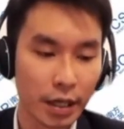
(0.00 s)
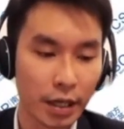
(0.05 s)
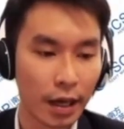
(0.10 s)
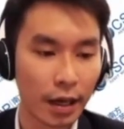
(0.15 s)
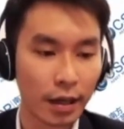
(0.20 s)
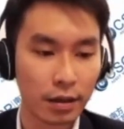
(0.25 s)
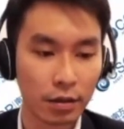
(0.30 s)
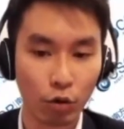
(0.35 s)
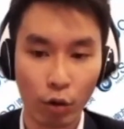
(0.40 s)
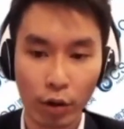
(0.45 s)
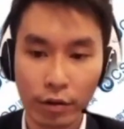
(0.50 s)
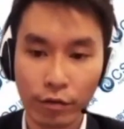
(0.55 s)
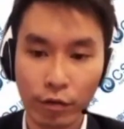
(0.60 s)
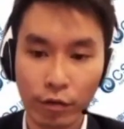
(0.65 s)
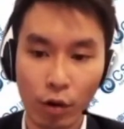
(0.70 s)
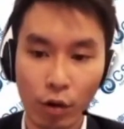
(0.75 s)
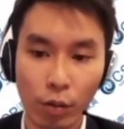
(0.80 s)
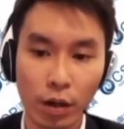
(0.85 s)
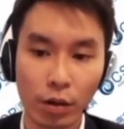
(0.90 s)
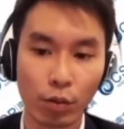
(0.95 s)
And going
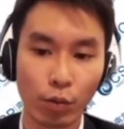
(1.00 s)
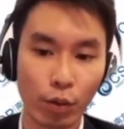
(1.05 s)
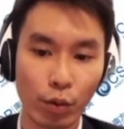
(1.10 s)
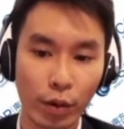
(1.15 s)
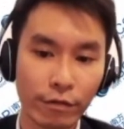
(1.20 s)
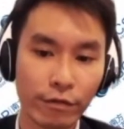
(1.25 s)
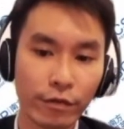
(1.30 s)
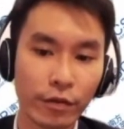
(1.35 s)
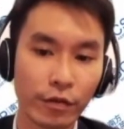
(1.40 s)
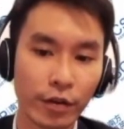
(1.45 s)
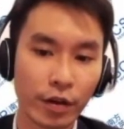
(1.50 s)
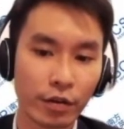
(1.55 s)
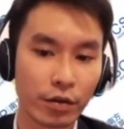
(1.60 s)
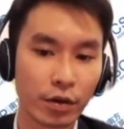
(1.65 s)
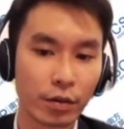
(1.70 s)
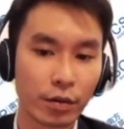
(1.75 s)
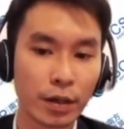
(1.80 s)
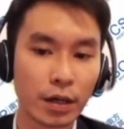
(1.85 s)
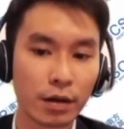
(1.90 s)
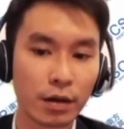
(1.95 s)
forward with
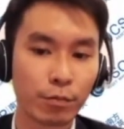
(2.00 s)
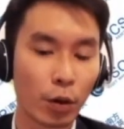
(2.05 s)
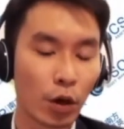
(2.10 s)
favorable